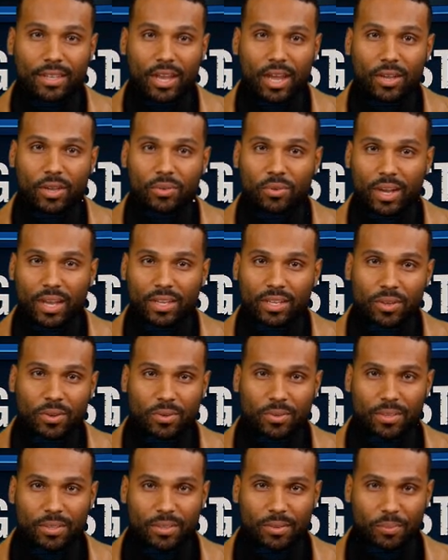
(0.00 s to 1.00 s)

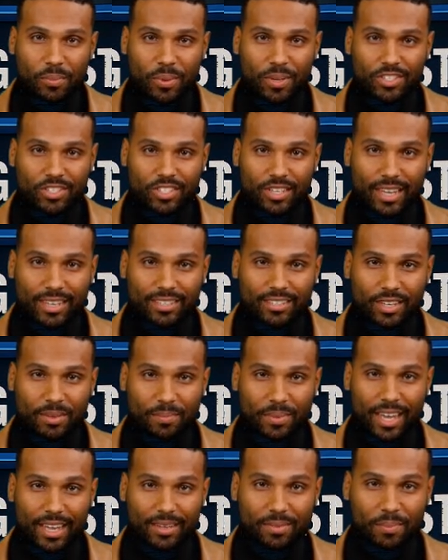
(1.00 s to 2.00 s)
Colorado, which as
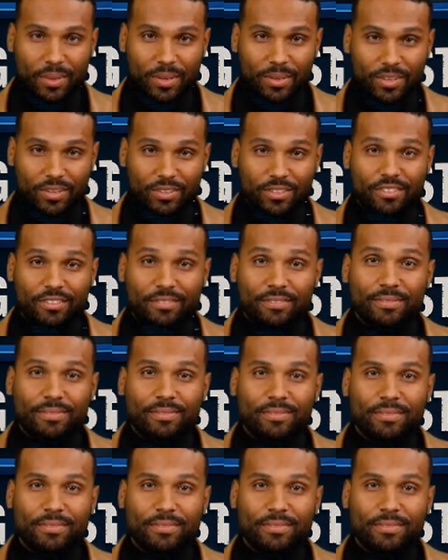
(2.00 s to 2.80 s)
command bunkers.